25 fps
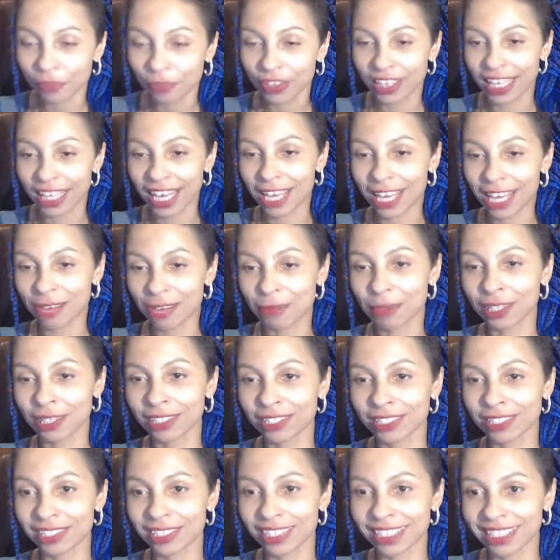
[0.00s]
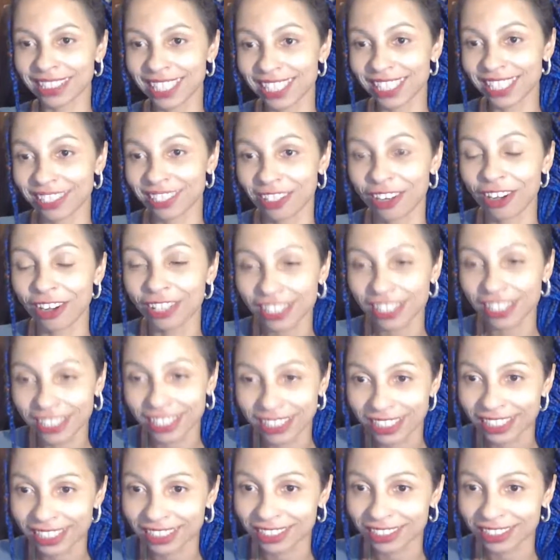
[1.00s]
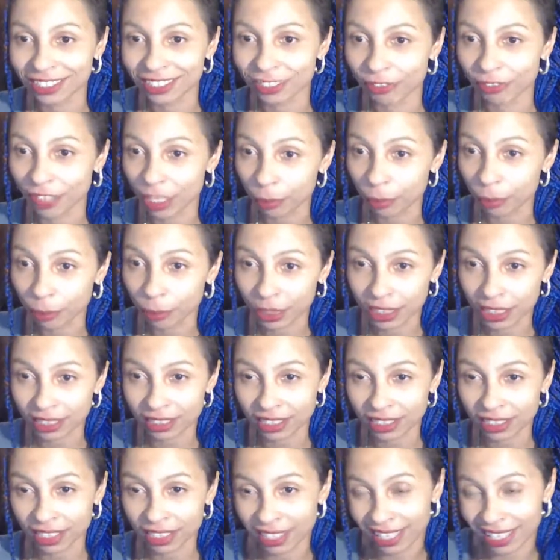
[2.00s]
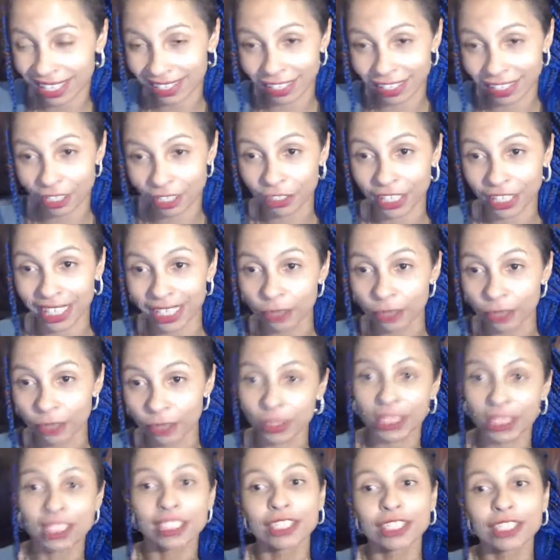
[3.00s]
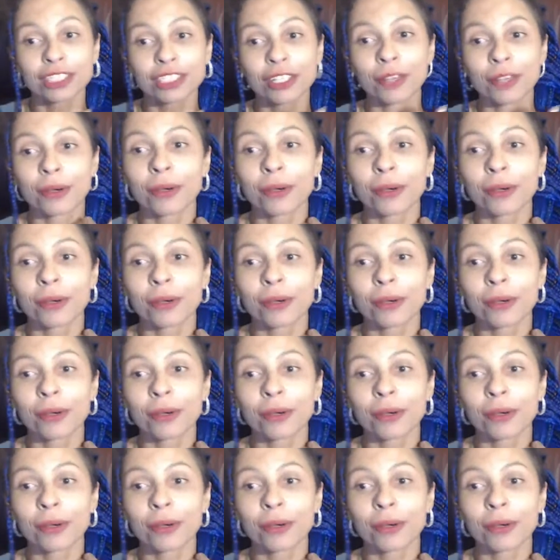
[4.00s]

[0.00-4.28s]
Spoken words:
they will take longer to develop because they look inward. So